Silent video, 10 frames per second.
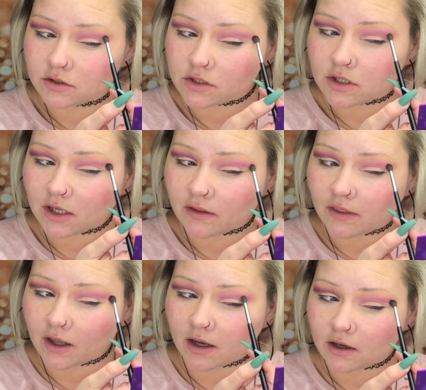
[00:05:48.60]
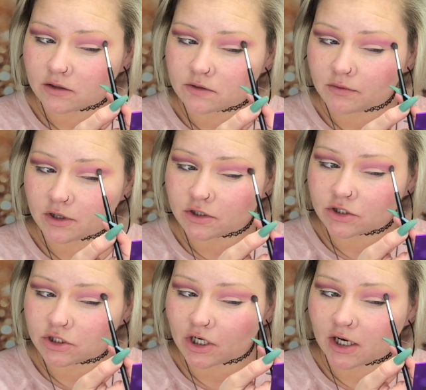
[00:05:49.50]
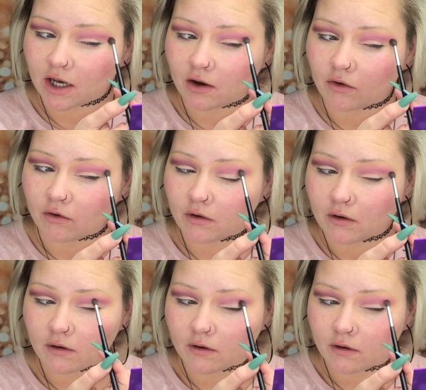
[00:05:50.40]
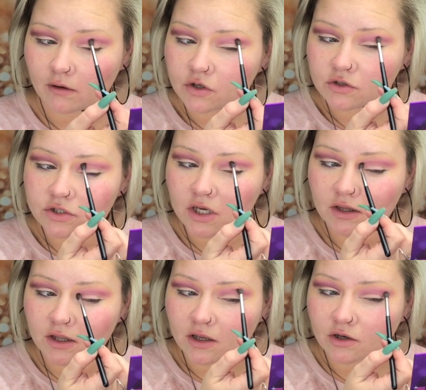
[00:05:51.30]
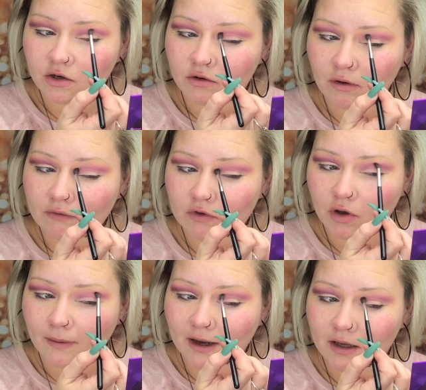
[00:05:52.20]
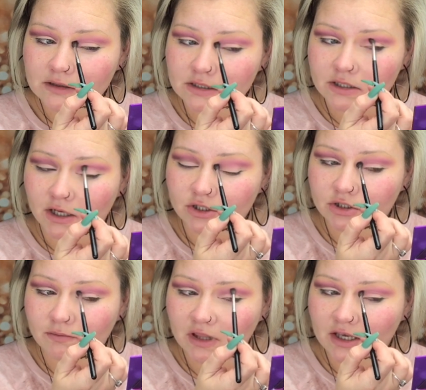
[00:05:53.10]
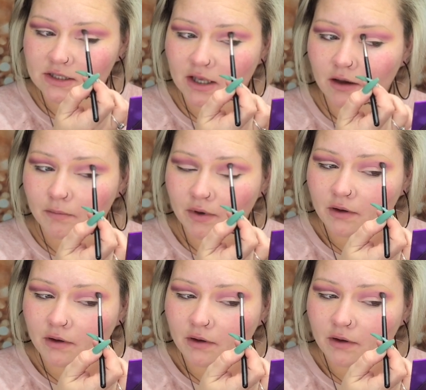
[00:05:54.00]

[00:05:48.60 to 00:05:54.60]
Just like that. Just bring it straight out. Usually at the end you do have to go back in and touch some things up.